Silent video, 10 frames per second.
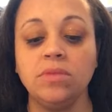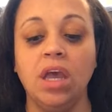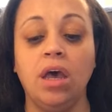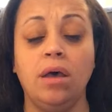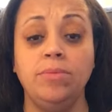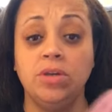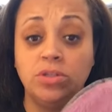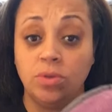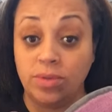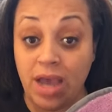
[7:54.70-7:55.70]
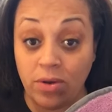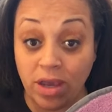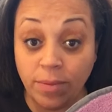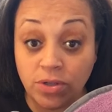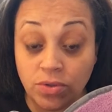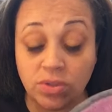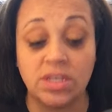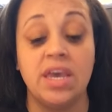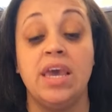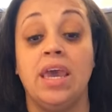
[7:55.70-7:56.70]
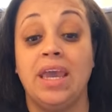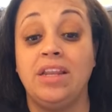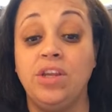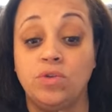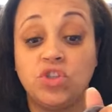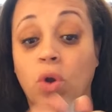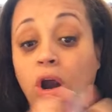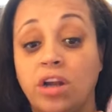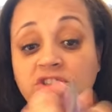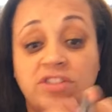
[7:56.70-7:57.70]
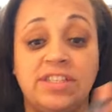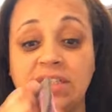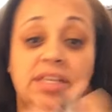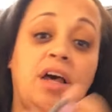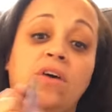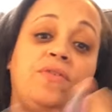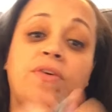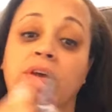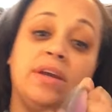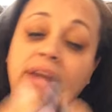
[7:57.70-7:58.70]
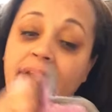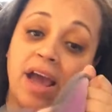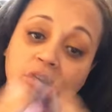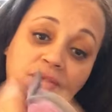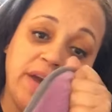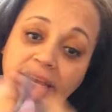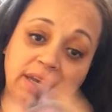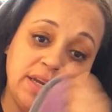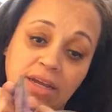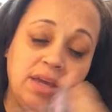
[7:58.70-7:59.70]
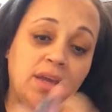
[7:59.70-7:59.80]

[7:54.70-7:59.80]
You can do it without chemicals, and you charge this self and aggravate it